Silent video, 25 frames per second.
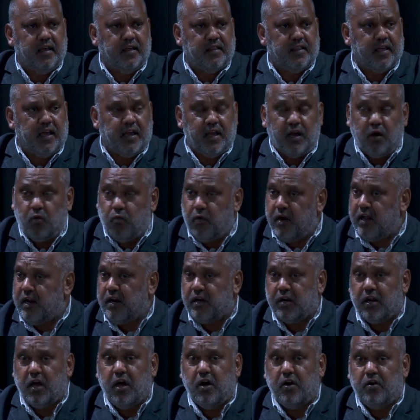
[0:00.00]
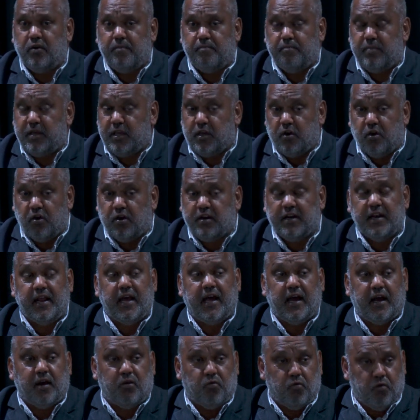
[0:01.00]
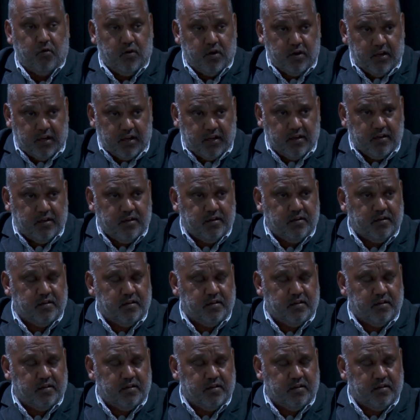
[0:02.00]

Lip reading: They are well known beyond our work,